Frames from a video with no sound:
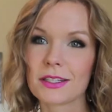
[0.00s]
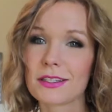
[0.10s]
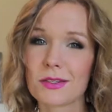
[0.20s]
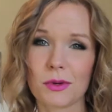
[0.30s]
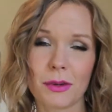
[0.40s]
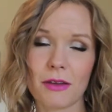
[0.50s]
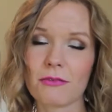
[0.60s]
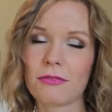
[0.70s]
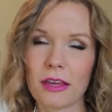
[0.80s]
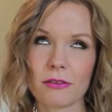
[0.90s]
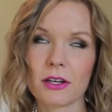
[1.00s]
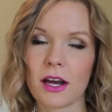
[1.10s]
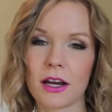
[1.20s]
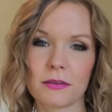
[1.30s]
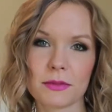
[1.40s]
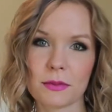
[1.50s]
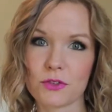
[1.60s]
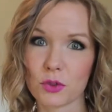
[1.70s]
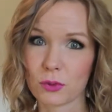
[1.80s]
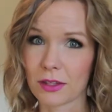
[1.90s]
This is one of my favorite items of
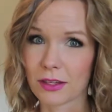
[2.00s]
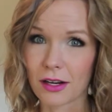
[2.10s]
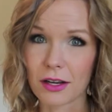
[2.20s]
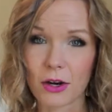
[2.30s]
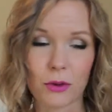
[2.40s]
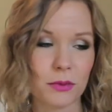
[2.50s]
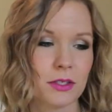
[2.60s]
jewelry that I own.